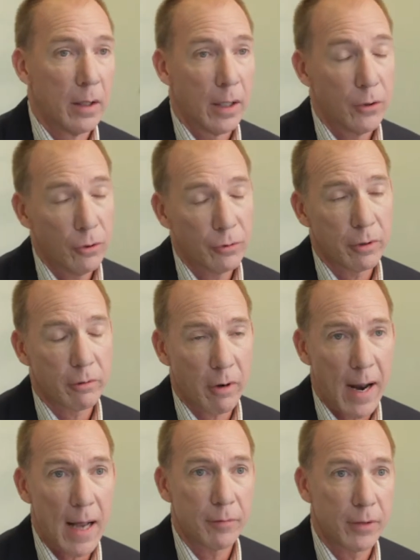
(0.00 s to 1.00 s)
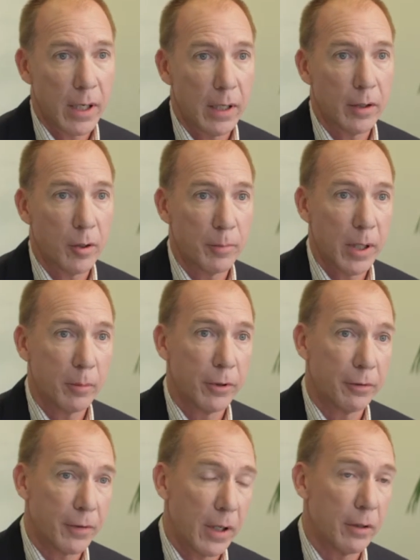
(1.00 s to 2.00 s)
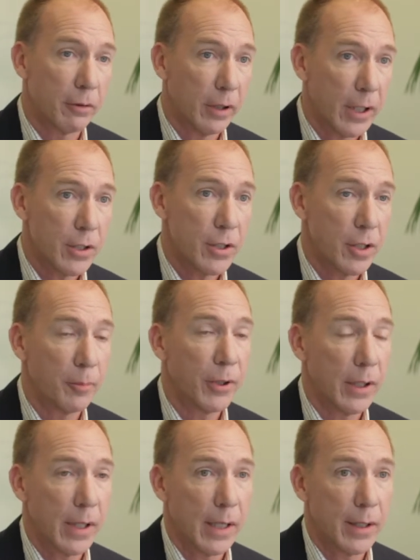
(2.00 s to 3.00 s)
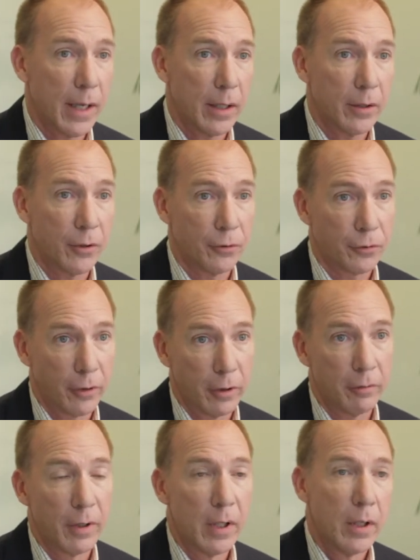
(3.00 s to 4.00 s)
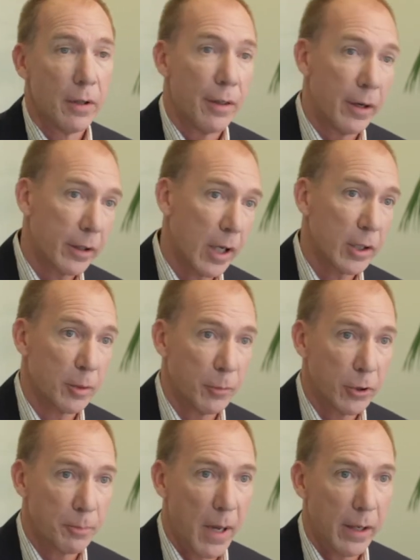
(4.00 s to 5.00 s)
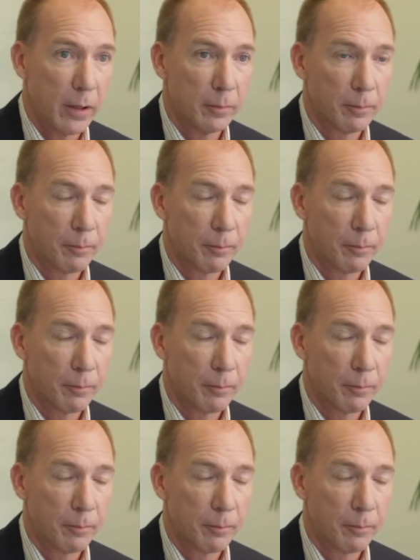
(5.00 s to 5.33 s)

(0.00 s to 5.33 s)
and using graph data to be able to find the relationships in that data to serve their customers better.